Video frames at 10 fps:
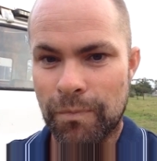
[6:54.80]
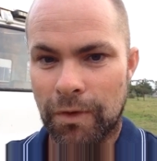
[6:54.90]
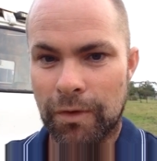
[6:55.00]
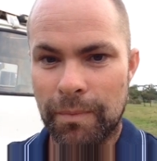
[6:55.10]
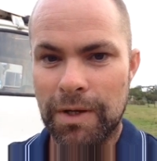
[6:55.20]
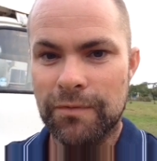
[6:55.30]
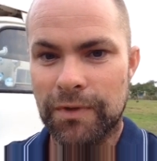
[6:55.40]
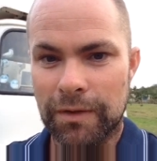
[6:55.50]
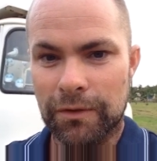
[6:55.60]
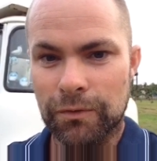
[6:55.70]
And I believe
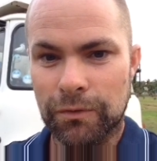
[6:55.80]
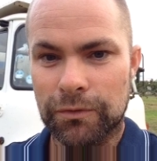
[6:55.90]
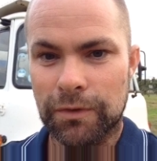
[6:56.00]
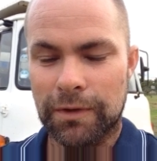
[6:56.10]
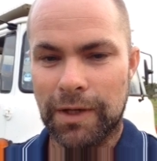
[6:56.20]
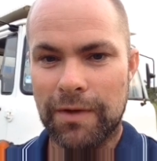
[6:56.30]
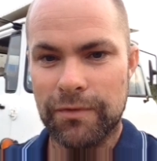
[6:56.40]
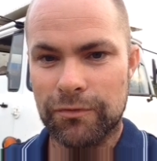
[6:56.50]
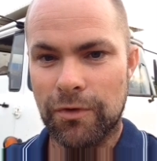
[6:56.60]
that the Lord gave it